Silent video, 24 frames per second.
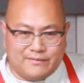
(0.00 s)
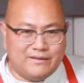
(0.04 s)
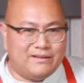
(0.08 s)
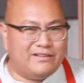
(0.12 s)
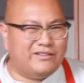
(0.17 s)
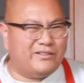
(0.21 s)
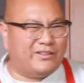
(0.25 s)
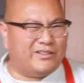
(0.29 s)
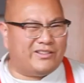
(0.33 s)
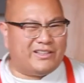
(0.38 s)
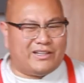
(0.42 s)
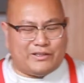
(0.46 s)

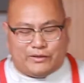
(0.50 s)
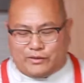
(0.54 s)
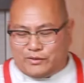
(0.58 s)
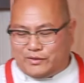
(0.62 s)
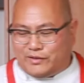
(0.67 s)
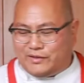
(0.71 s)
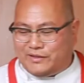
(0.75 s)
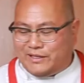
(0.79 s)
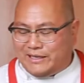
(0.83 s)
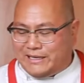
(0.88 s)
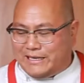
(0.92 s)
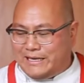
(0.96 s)
so it's not so
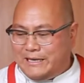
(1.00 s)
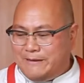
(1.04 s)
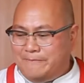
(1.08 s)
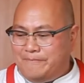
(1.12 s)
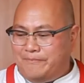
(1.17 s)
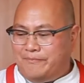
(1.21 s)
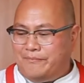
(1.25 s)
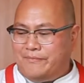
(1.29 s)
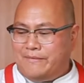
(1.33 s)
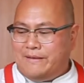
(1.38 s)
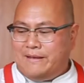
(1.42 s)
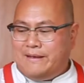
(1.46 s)
sticky.
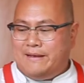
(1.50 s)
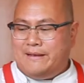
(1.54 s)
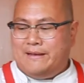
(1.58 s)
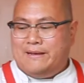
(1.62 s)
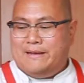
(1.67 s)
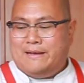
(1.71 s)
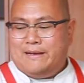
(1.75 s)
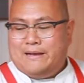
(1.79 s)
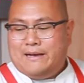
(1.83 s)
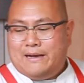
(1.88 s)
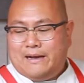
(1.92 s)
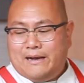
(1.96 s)

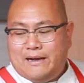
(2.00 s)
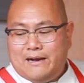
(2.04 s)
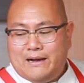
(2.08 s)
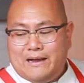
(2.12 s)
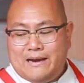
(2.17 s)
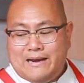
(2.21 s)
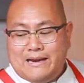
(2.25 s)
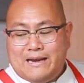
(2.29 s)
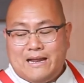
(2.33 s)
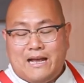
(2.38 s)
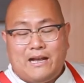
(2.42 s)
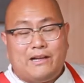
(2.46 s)

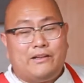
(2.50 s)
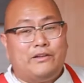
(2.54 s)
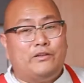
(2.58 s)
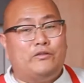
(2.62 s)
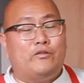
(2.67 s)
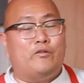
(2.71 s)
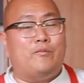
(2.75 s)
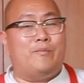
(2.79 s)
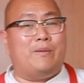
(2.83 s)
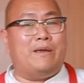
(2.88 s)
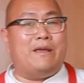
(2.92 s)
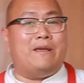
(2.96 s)
Next
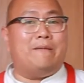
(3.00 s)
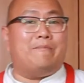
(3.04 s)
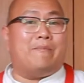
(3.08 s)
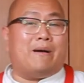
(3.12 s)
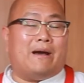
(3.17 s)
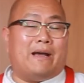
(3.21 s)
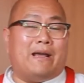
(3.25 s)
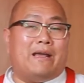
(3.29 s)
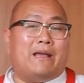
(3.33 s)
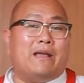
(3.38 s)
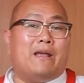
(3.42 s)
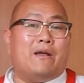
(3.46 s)
will be
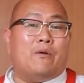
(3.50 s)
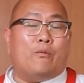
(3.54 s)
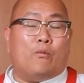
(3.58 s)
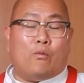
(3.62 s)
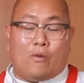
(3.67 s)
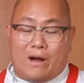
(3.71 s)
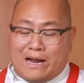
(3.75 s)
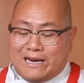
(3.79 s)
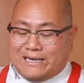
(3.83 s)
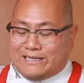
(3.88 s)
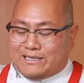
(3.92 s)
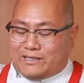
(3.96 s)
my
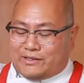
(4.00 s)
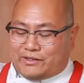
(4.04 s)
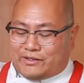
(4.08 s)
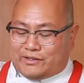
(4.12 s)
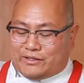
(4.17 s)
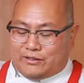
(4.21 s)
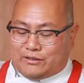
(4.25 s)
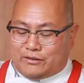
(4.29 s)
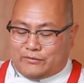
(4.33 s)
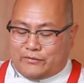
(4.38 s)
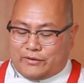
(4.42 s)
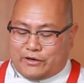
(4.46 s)
white
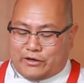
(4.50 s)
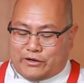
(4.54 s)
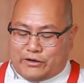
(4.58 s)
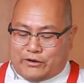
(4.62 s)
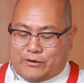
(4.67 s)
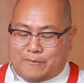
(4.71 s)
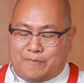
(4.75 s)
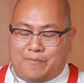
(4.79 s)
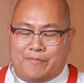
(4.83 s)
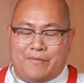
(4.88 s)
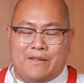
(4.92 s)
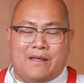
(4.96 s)
distilled
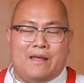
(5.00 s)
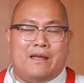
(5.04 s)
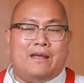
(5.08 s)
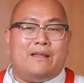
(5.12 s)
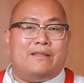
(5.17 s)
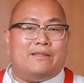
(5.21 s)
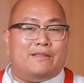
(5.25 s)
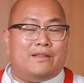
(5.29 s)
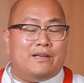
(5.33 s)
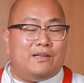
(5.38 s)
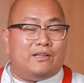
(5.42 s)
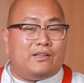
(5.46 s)
vinegar.
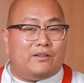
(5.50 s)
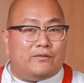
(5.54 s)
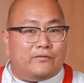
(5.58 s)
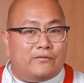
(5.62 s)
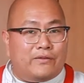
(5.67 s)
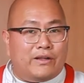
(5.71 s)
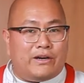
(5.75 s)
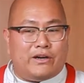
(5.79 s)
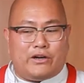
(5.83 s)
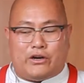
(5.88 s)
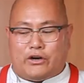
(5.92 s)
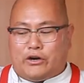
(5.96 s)
This
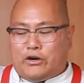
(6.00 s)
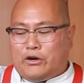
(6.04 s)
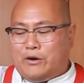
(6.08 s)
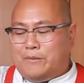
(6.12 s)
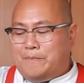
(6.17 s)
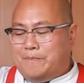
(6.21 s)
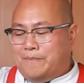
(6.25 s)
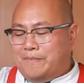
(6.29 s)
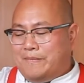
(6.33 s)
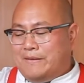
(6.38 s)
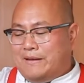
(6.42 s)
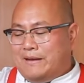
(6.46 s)

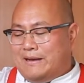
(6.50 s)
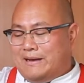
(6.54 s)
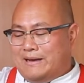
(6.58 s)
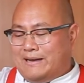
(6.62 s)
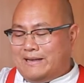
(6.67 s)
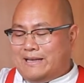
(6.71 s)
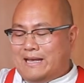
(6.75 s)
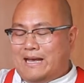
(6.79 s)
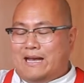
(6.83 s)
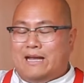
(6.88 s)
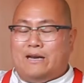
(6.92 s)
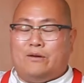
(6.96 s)
vinegar,
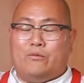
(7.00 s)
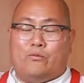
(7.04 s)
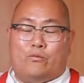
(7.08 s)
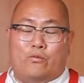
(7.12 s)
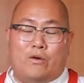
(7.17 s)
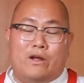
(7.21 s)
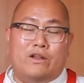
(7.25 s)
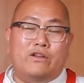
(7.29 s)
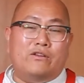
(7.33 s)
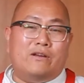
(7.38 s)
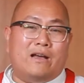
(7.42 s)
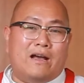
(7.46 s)
again,
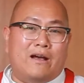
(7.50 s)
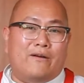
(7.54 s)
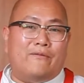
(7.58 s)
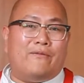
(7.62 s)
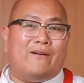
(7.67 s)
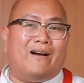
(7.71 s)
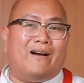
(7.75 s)
when you have